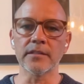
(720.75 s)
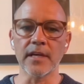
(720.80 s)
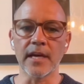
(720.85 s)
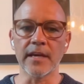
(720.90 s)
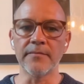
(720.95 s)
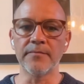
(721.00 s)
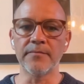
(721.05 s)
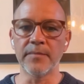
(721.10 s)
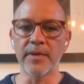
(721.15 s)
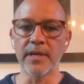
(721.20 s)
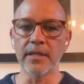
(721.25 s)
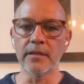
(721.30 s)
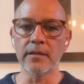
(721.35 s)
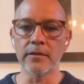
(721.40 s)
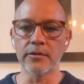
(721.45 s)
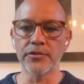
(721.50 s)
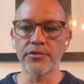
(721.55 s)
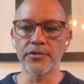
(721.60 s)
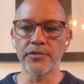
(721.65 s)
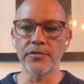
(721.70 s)
i've been
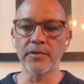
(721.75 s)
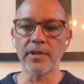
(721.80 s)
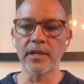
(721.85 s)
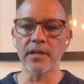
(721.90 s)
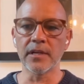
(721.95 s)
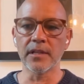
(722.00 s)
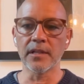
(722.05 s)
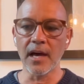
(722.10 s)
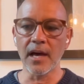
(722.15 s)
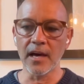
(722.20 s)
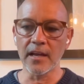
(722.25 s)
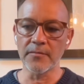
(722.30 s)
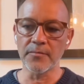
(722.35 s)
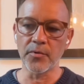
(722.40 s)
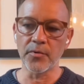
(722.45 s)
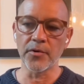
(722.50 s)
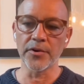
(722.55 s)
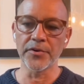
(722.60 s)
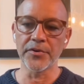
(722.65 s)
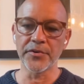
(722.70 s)
shooting a lot of
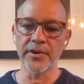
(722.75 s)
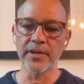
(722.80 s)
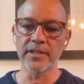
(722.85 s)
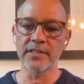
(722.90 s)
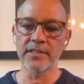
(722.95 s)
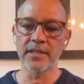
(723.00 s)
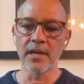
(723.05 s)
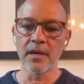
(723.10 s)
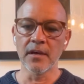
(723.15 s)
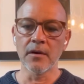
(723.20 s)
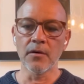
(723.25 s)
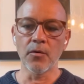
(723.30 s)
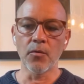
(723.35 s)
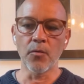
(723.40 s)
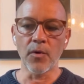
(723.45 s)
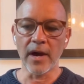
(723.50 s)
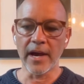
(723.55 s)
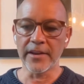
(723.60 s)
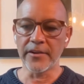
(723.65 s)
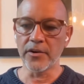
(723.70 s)
portraits
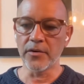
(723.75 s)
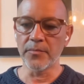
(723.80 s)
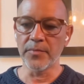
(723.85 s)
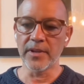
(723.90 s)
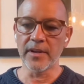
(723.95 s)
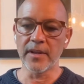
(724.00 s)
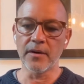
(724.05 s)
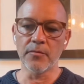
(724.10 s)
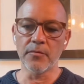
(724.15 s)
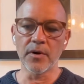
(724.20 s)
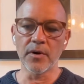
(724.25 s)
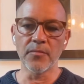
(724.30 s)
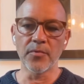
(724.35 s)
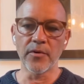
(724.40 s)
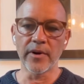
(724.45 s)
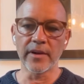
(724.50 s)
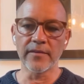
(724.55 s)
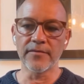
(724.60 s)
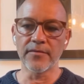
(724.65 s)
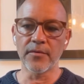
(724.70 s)
wide open at
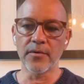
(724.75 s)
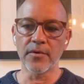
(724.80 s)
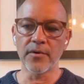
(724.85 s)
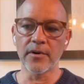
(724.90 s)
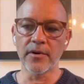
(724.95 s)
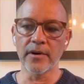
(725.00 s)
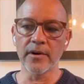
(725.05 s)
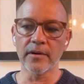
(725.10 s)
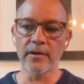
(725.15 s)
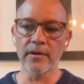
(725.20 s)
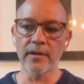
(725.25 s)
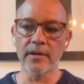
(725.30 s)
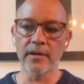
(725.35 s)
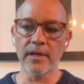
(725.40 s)
1.4